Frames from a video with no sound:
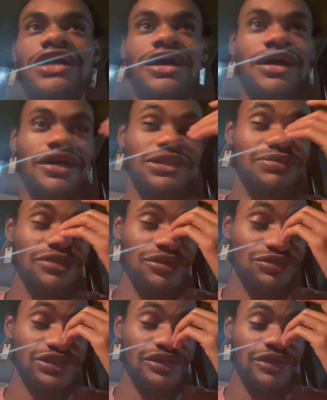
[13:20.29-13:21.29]
uh, depending
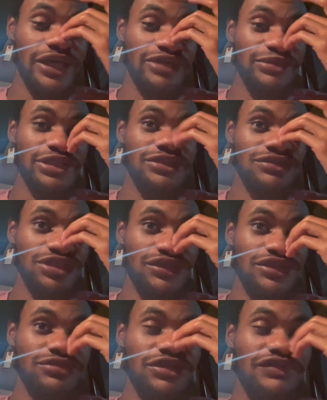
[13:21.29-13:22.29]
on what the anime
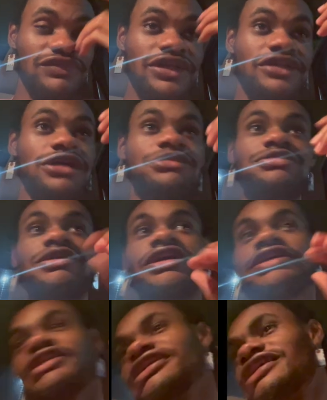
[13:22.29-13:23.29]
does whenever that comes back.